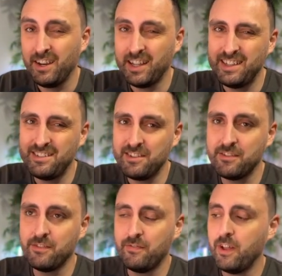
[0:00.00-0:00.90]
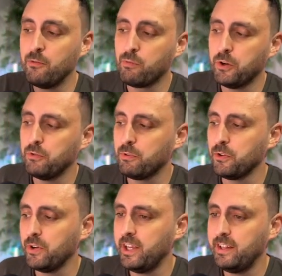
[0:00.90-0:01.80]
like this is a real
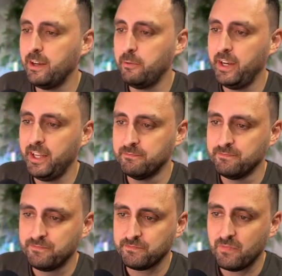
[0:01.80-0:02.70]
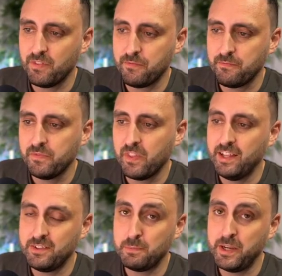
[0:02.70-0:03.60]
lead that we need.
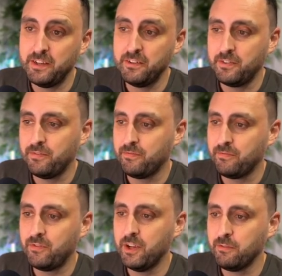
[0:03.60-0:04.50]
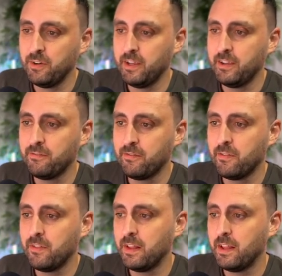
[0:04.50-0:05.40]
And speed is definitely
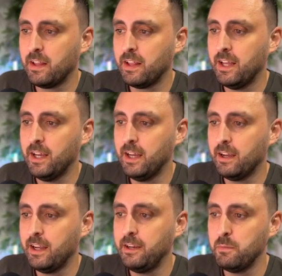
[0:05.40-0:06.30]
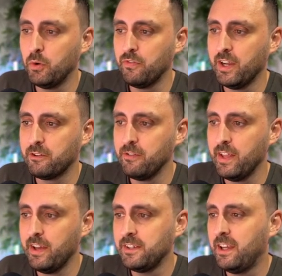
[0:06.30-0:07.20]
an important factor of
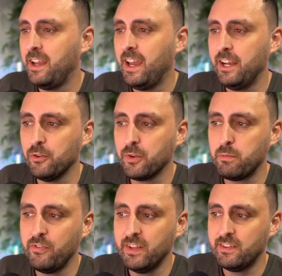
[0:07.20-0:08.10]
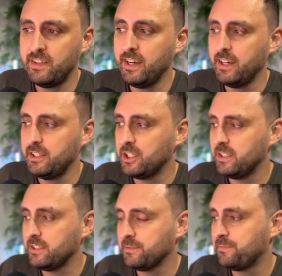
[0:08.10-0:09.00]
that. And also prevents dead lead
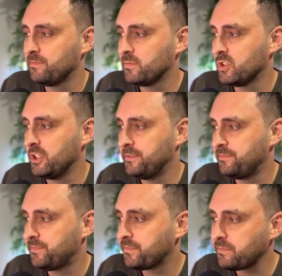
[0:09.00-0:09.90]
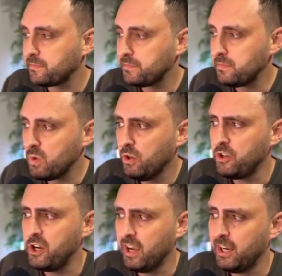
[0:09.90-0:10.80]
chasing. So,
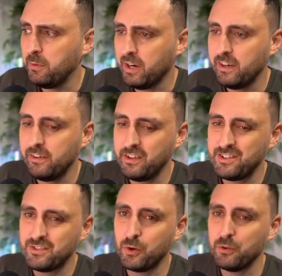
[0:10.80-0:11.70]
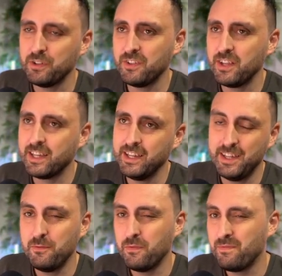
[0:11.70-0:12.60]
anyone under this score is like a